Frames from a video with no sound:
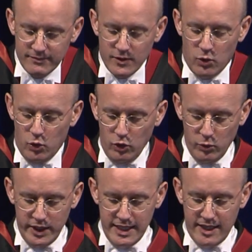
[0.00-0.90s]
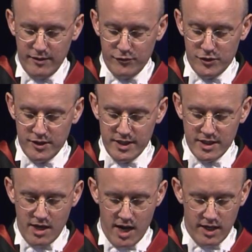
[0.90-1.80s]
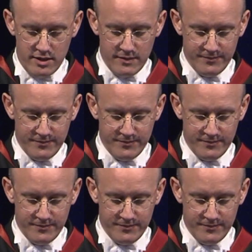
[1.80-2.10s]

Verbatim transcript: all we have to decide